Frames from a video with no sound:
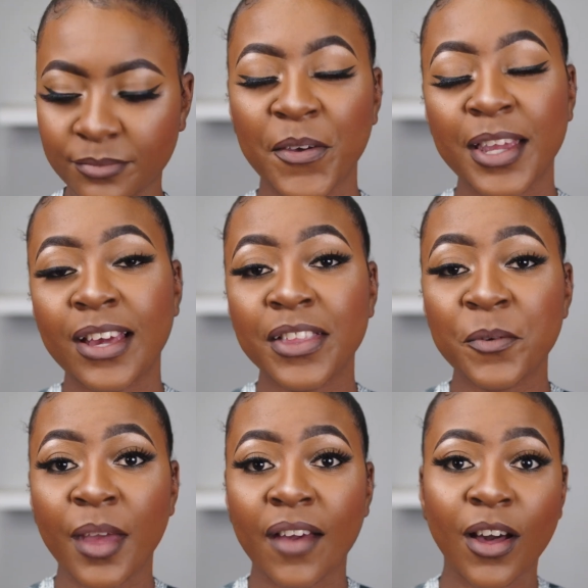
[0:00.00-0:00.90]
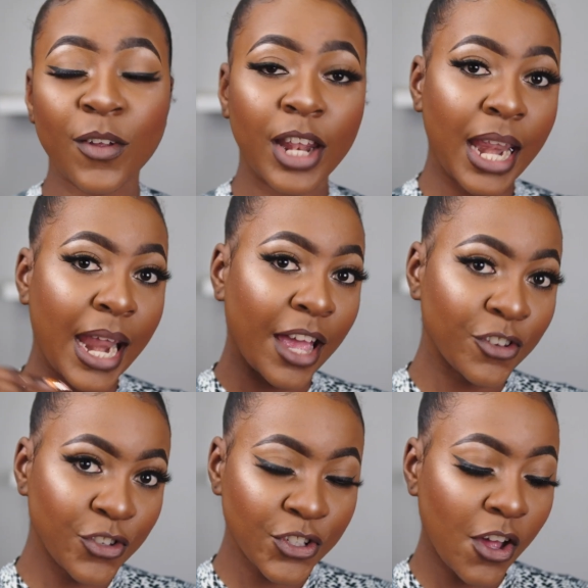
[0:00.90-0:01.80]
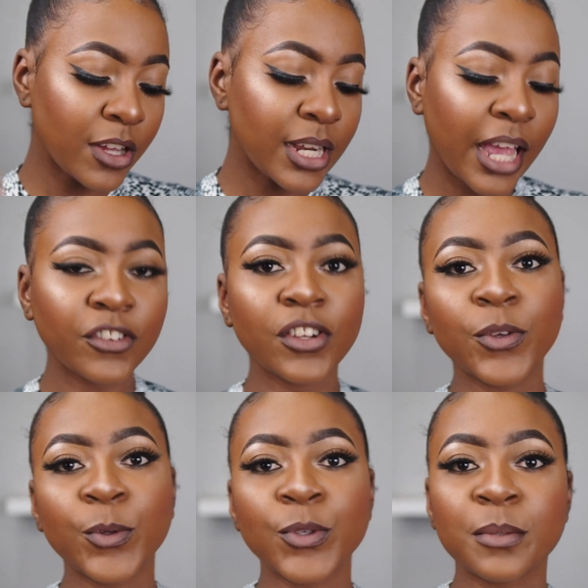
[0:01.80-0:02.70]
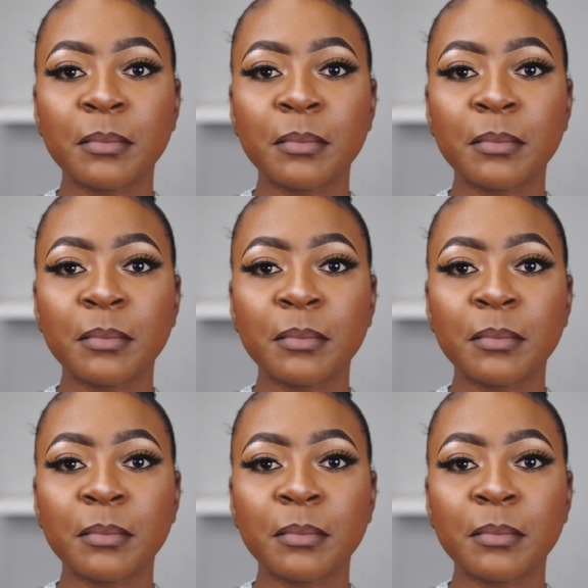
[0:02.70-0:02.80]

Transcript: Okay, now that we have our lashes on, I actually use